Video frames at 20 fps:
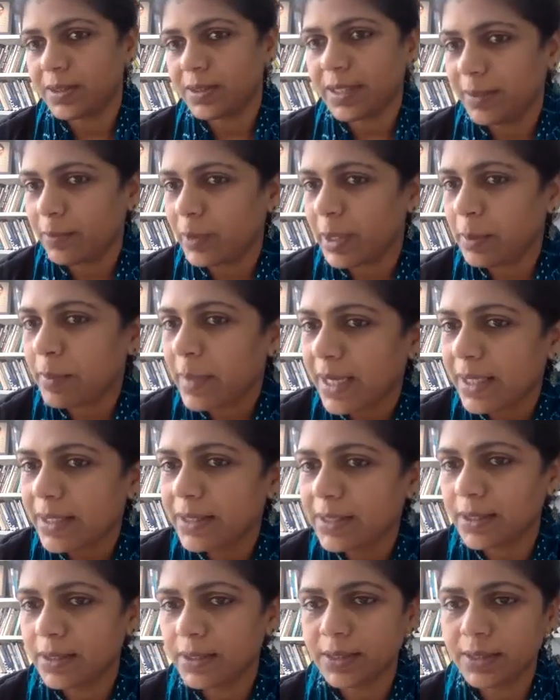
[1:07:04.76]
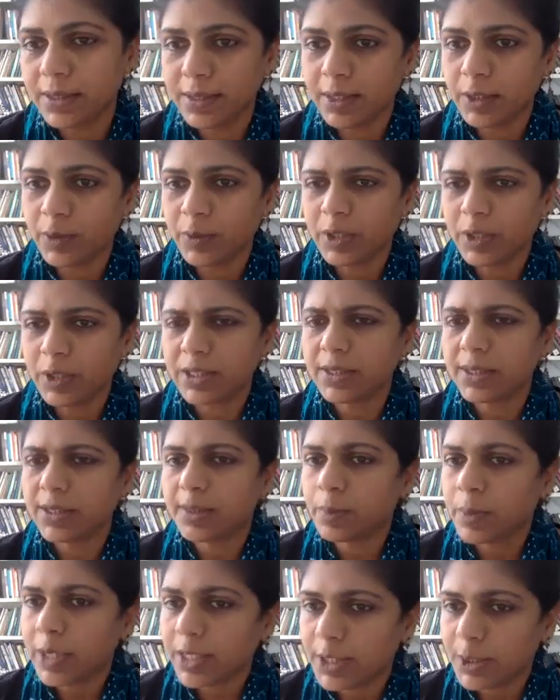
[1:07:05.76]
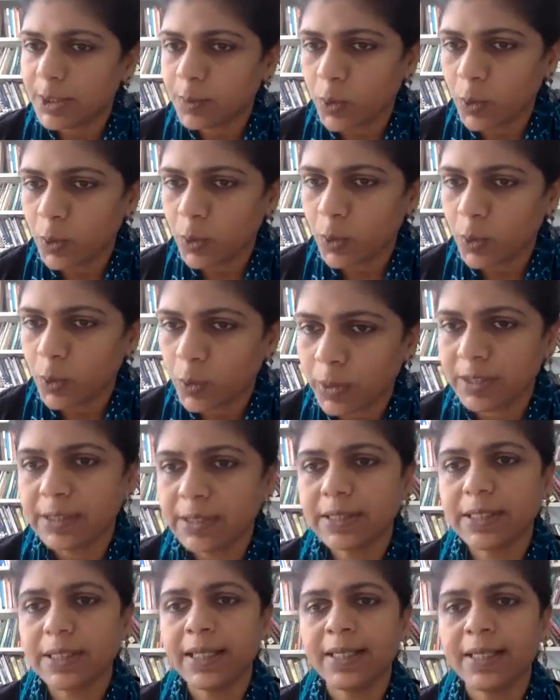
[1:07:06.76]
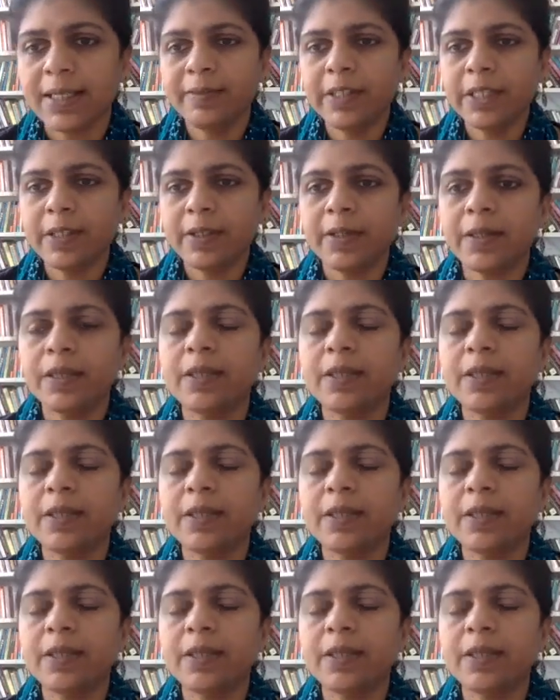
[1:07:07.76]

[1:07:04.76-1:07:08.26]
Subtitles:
I imagine the situation is much more worse, and we